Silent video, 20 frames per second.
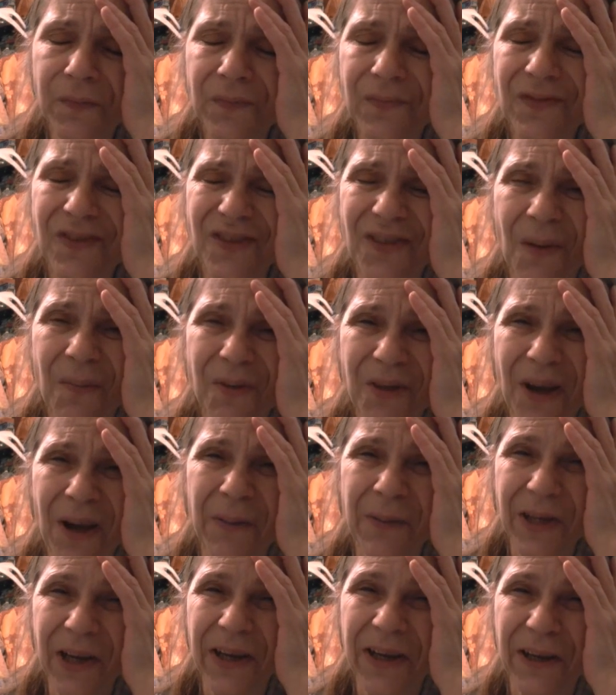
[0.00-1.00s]

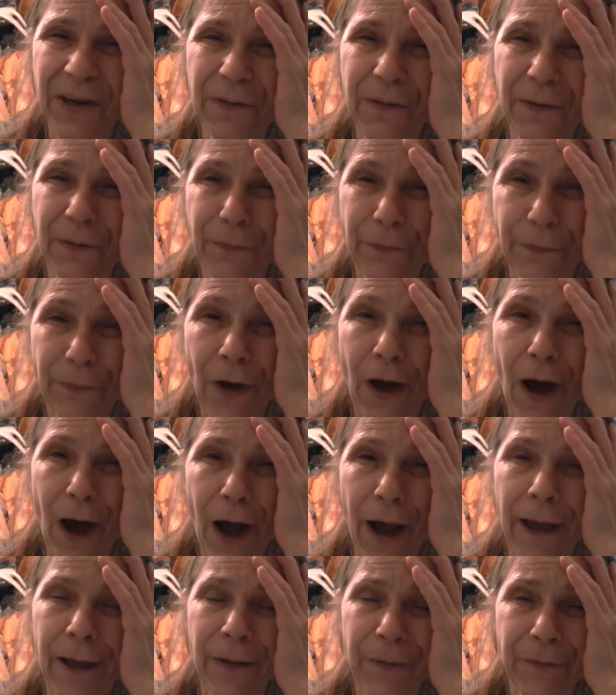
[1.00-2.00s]
sometimes I give her
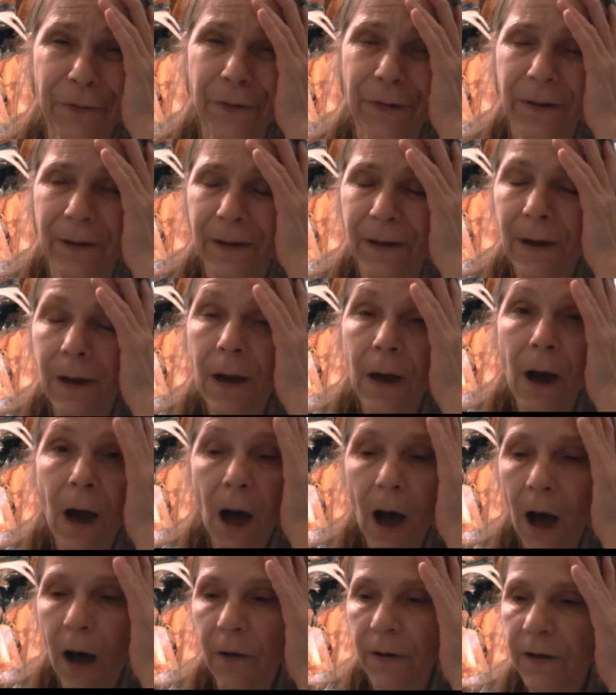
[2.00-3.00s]
5.
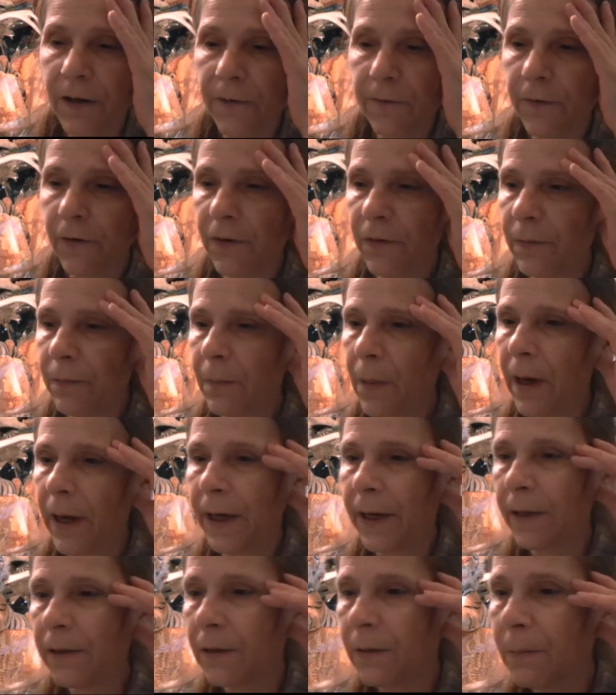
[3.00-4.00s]
I'll give her
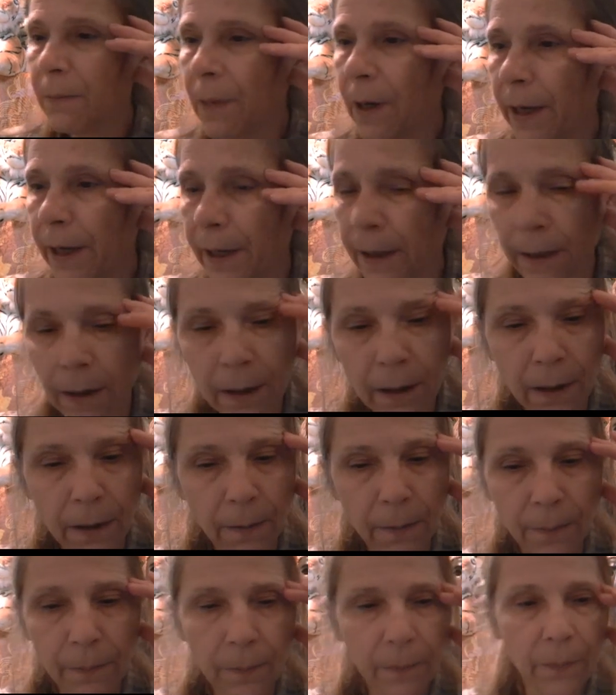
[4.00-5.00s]
my
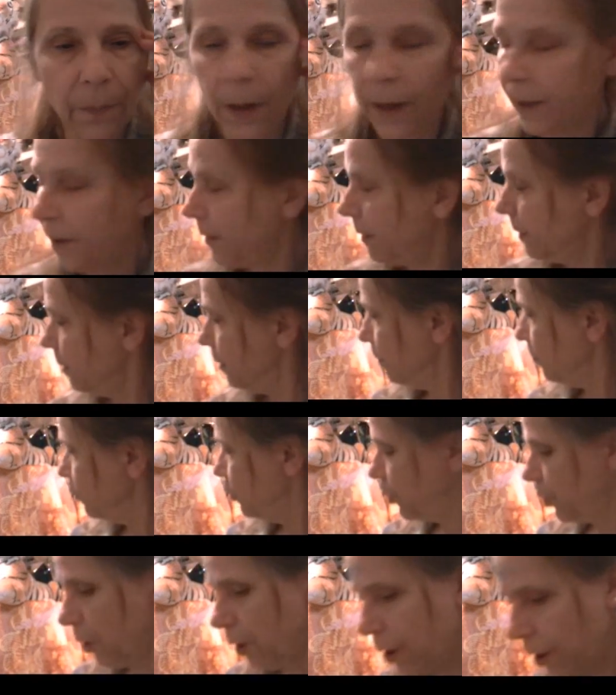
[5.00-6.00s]
little
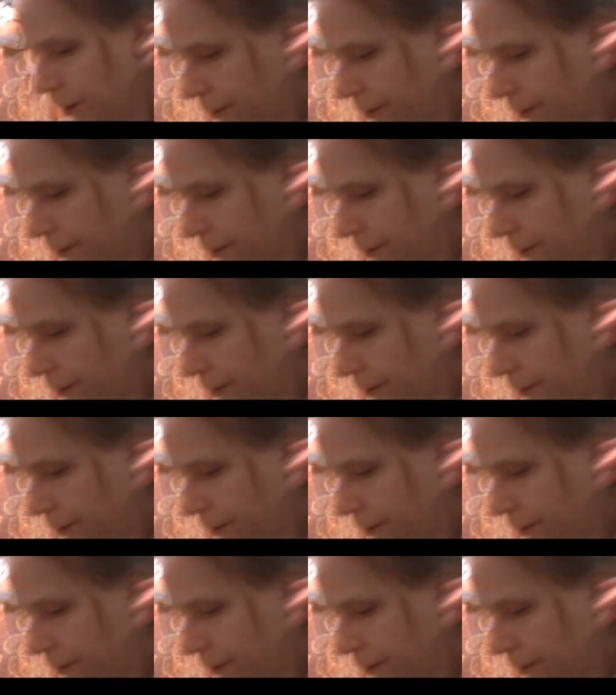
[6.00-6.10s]
jar